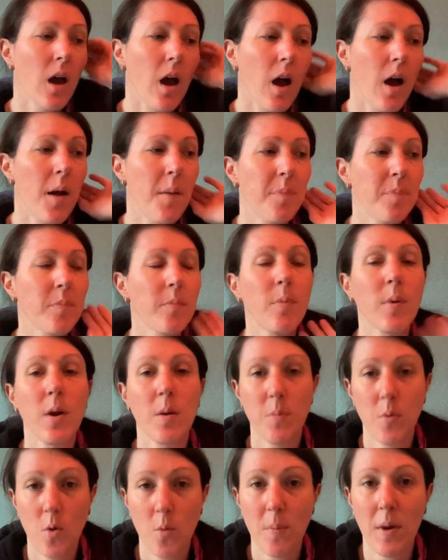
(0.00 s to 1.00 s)
But I
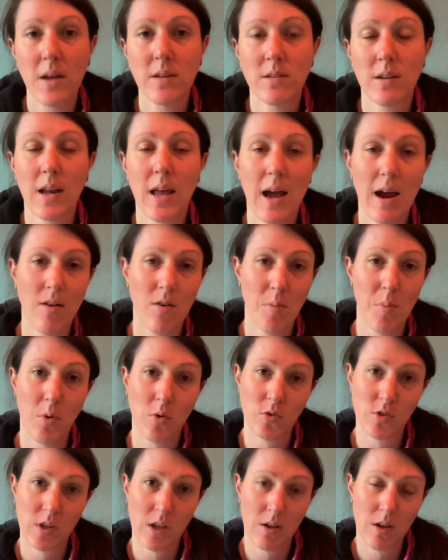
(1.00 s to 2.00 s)
bought basically a Harry
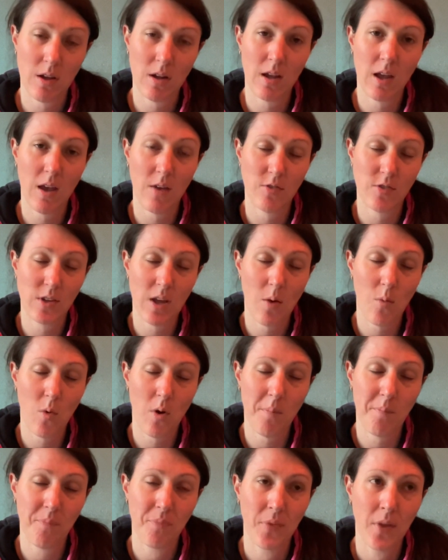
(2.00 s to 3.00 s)
Potter gift set
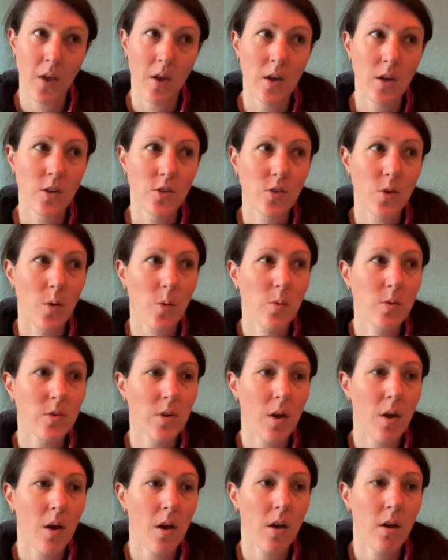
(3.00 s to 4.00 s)
one. So it was
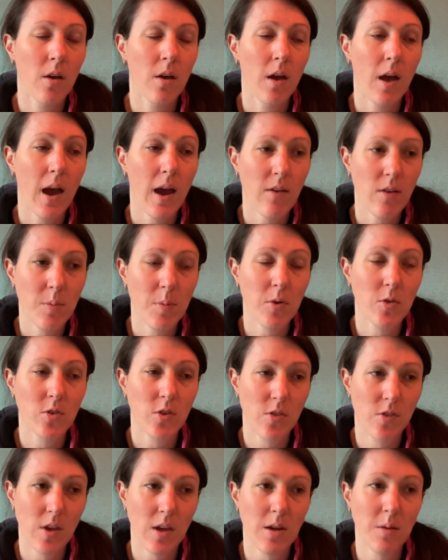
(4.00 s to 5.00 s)
a Harry Potter
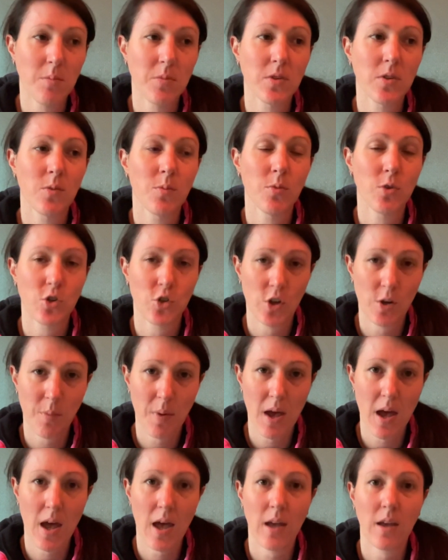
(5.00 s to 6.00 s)
themed project
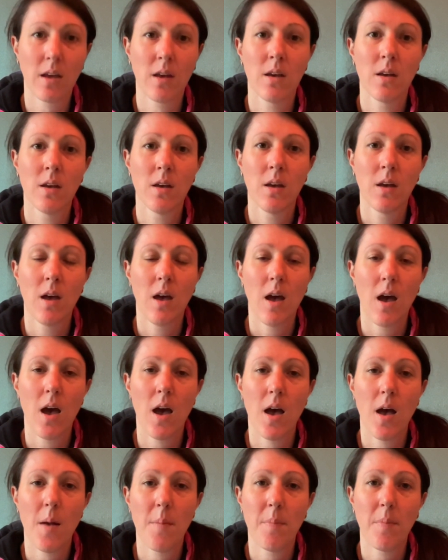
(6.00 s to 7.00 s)
bag,
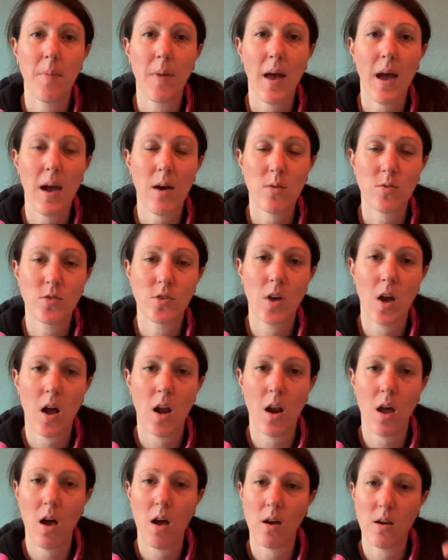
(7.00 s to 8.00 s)
house
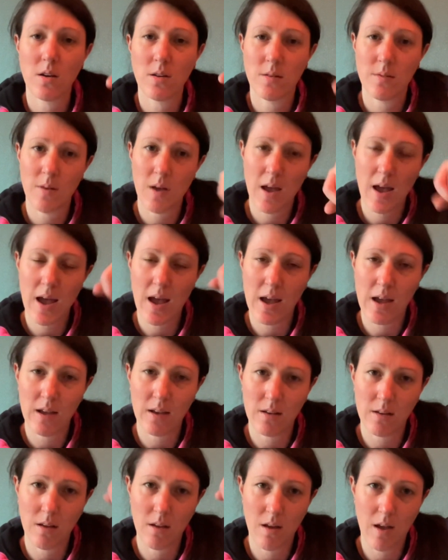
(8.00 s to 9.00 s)
colour
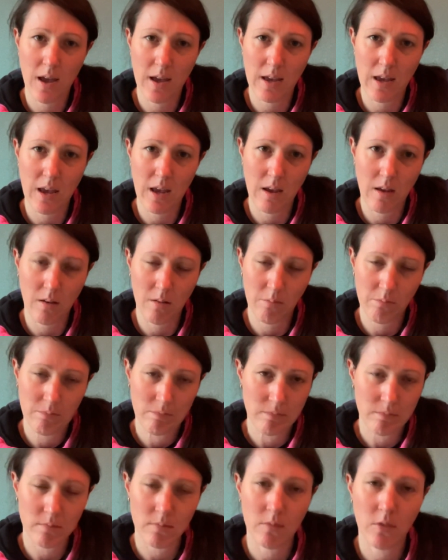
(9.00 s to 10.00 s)
hanging
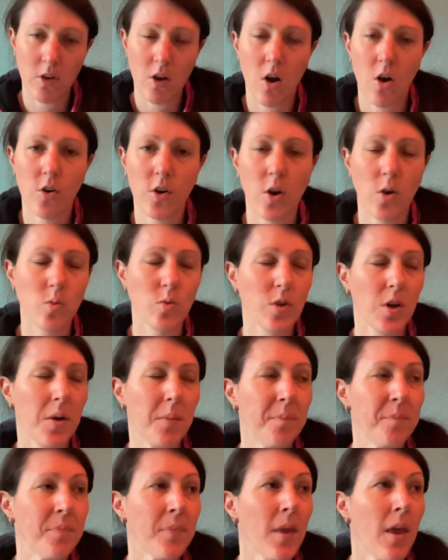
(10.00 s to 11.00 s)
yarn holder,
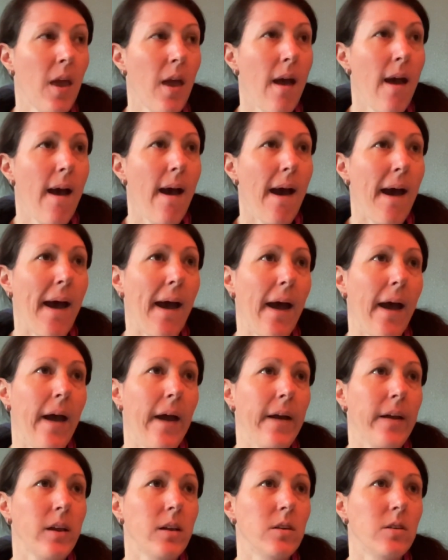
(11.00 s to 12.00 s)

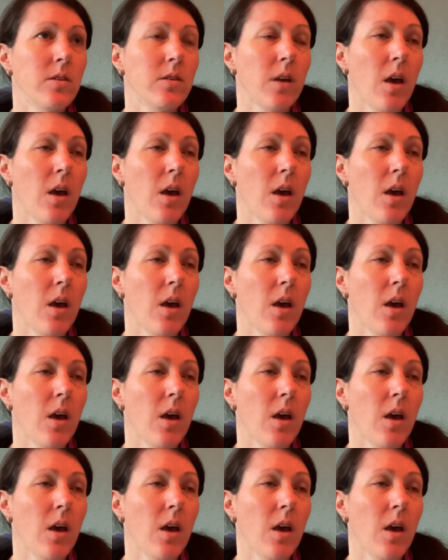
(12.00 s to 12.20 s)
and